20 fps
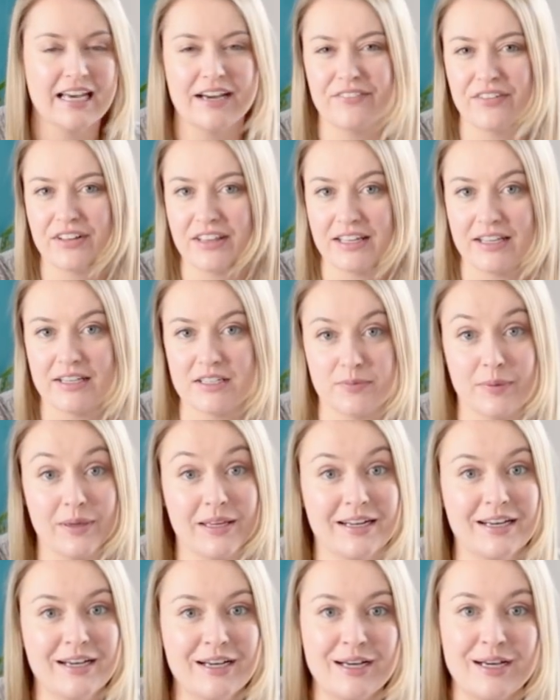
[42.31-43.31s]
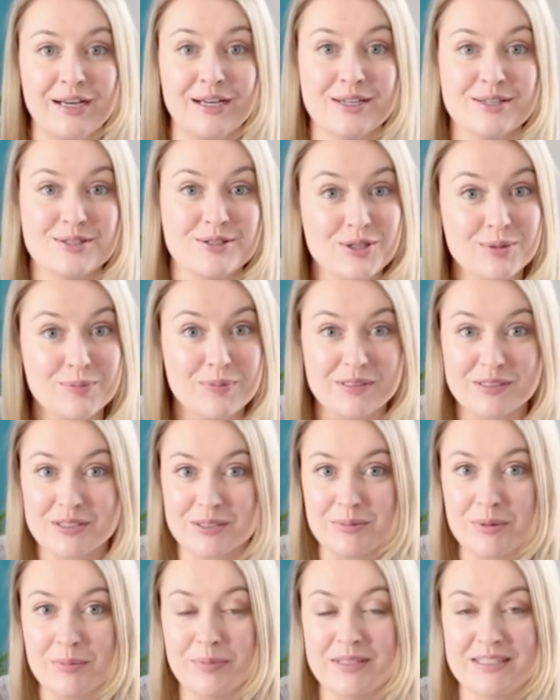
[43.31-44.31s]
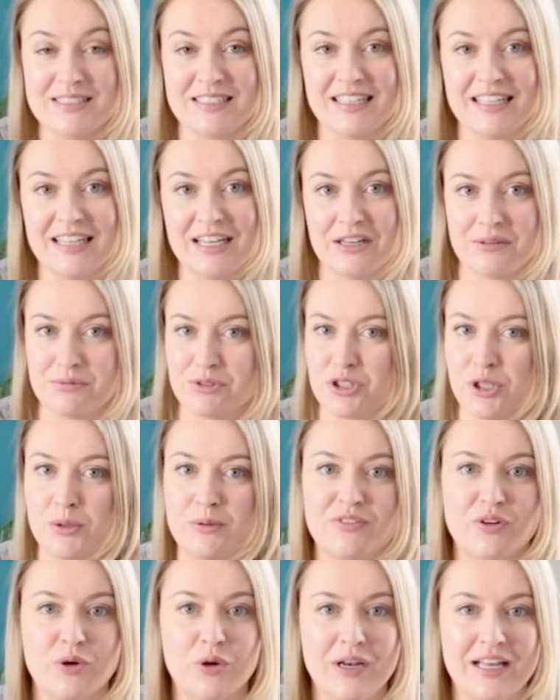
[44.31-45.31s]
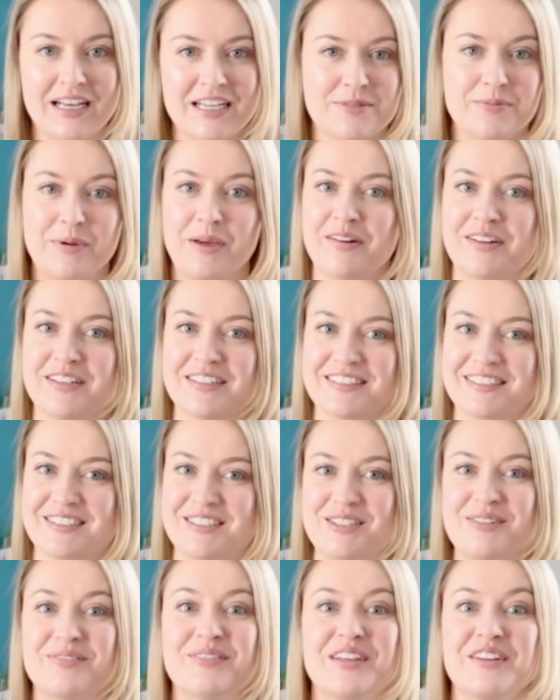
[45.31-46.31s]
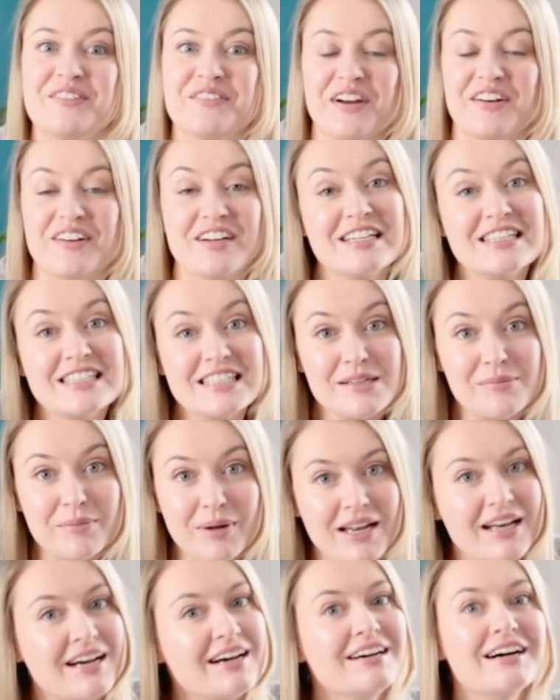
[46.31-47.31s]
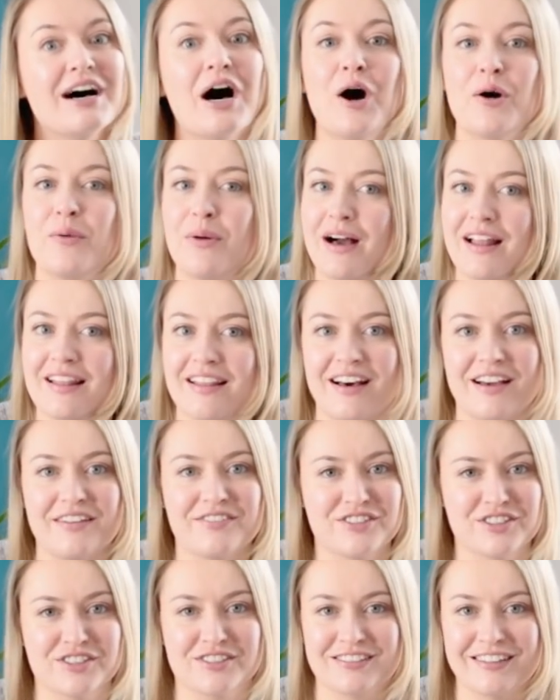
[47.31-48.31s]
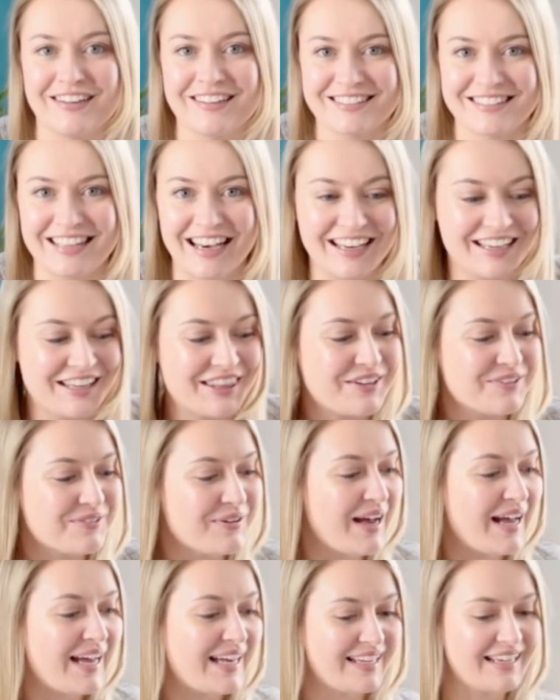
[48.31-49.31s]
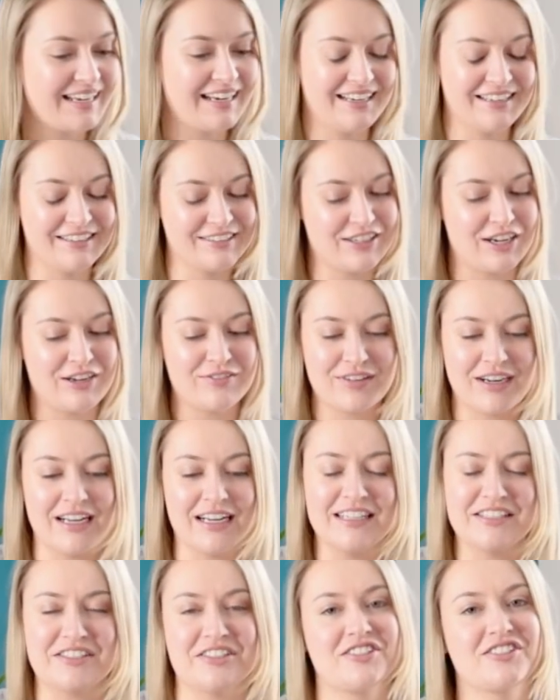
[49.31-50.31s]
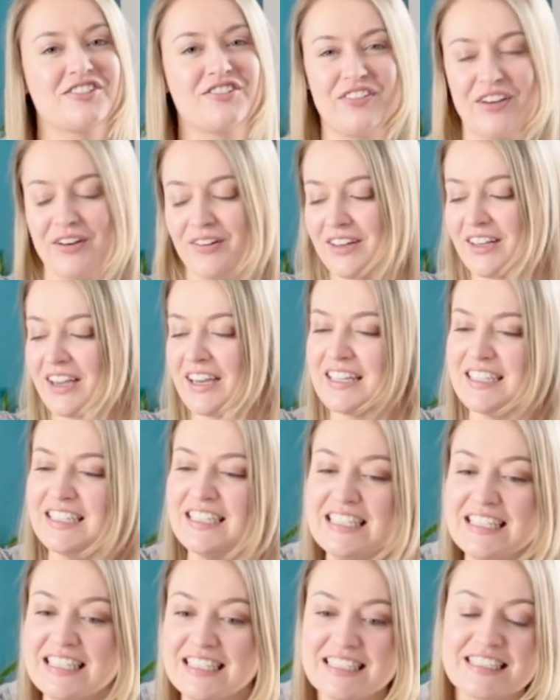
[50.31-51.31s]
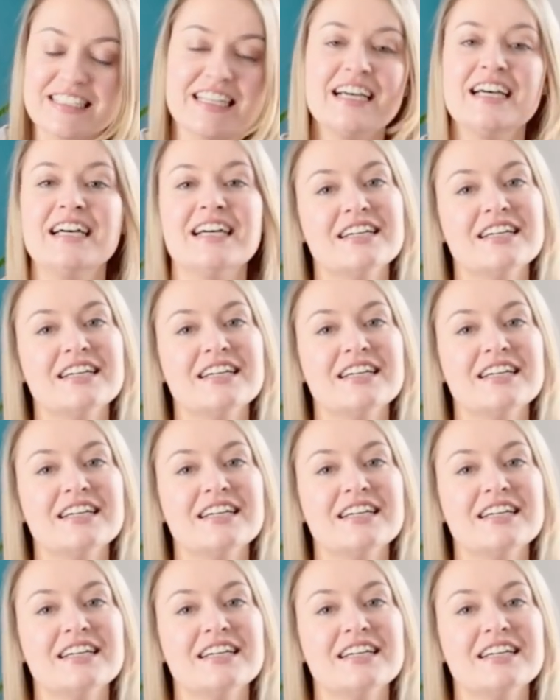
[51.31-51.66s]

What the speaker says: Everything has been super busy, and I'm sure we've all experienced something very similar where life just starts getting in the way, and I really just feel like I need